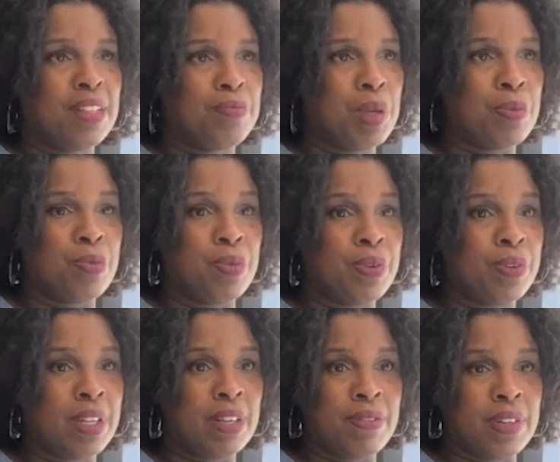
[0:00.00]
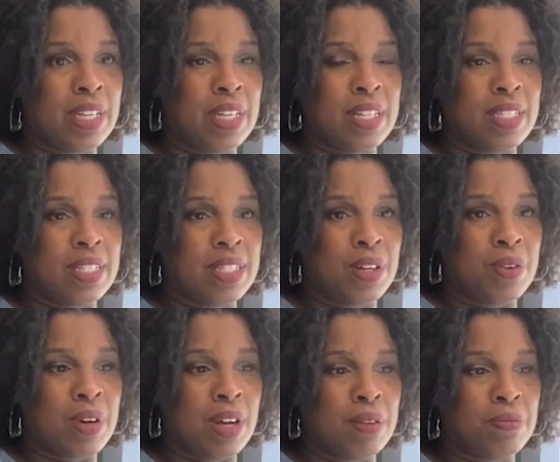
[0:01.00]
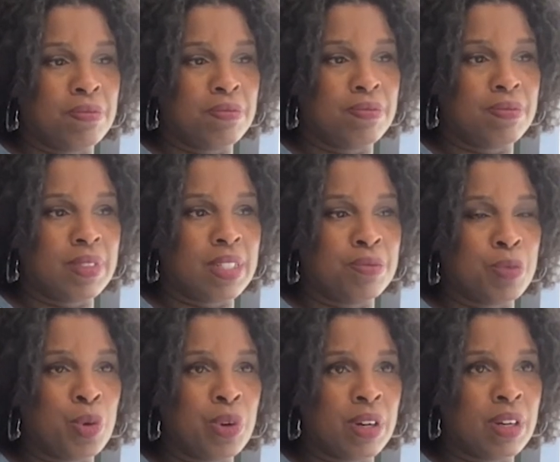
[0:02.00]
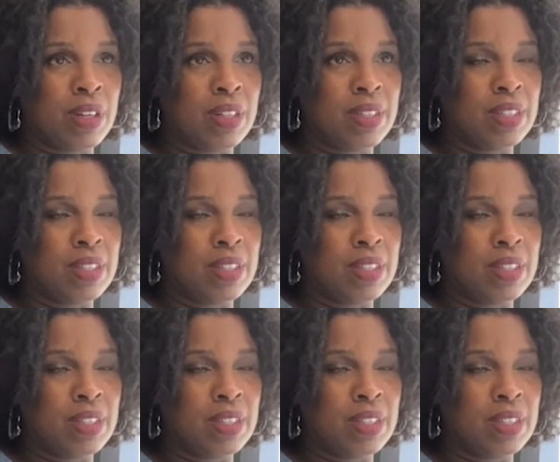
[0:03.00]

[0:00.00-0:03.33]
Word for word: people we were living it, and so um, yeah. more